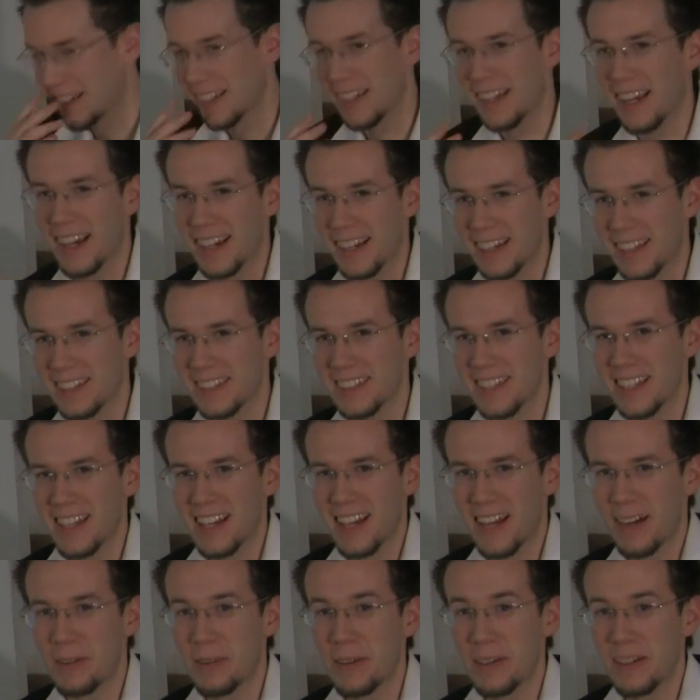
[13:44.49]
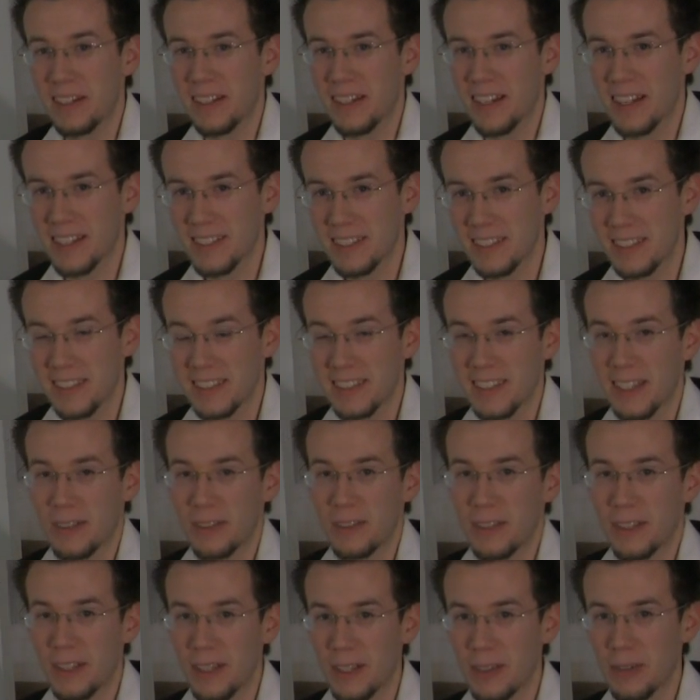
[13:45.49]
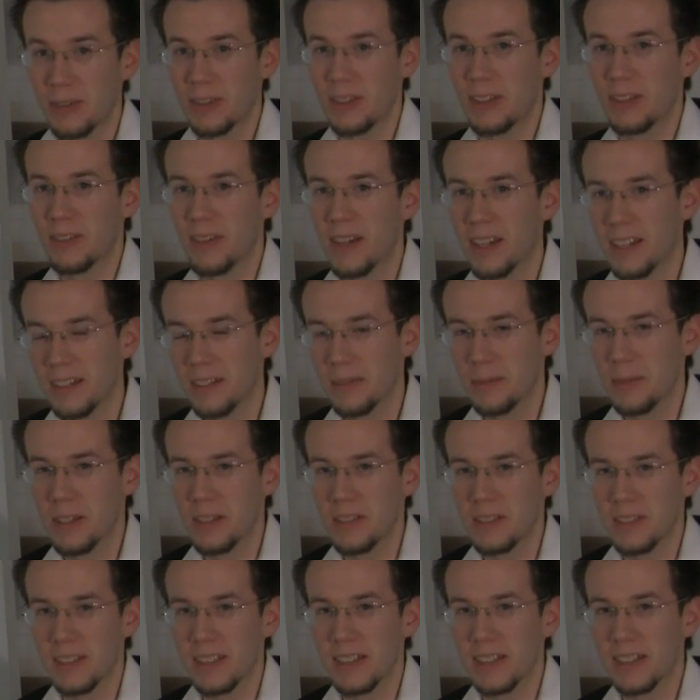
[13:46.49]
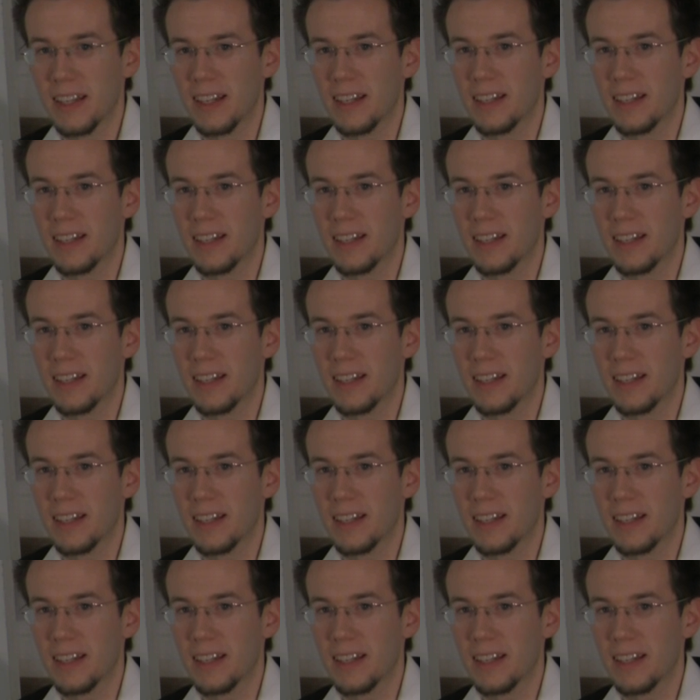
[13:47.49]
Yeah, because I want you guys to sound good when you write your music,